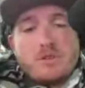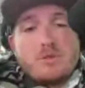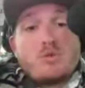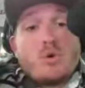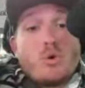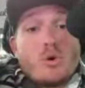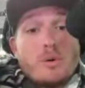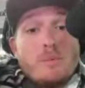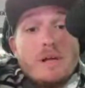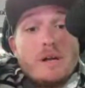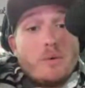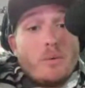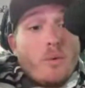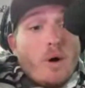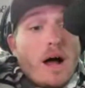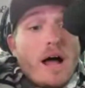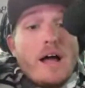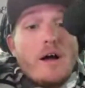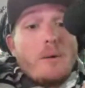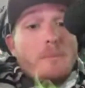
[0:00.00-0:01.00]
tournament in a
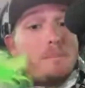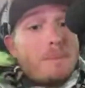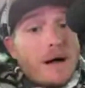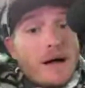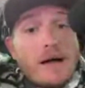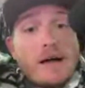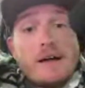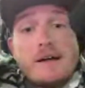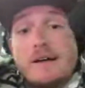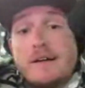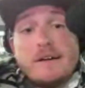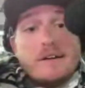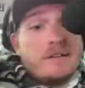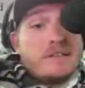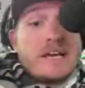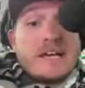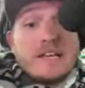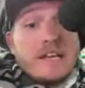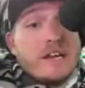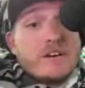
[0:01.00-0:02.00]
while, but
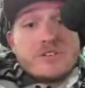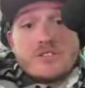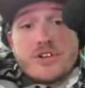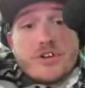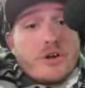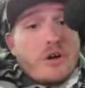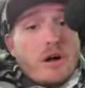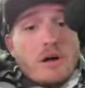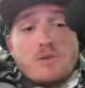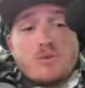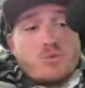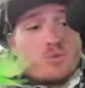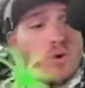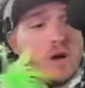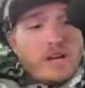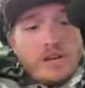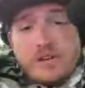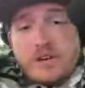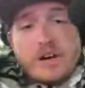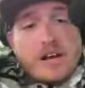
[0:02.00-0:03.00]
10 years ago I was
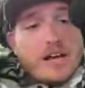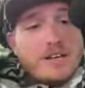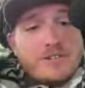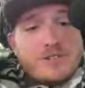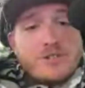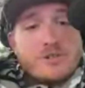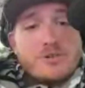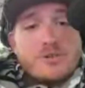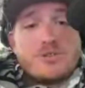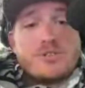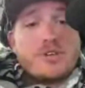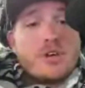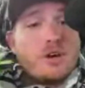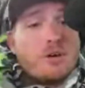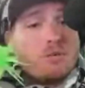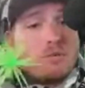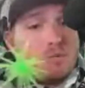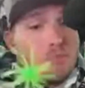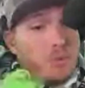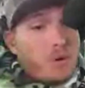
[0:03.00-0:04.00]
right in your guys' shoes.
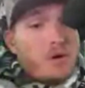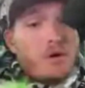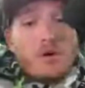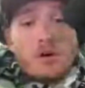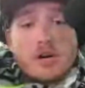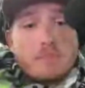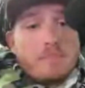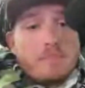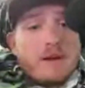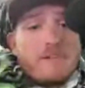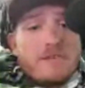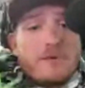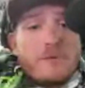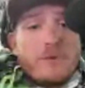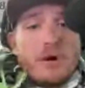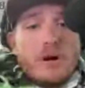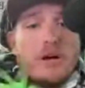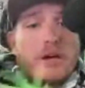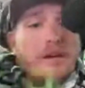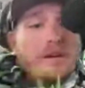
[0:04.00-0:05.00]
So want to hook up
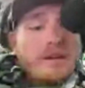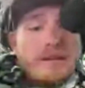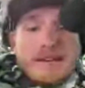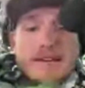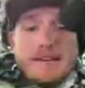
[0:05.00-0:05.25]
everyone.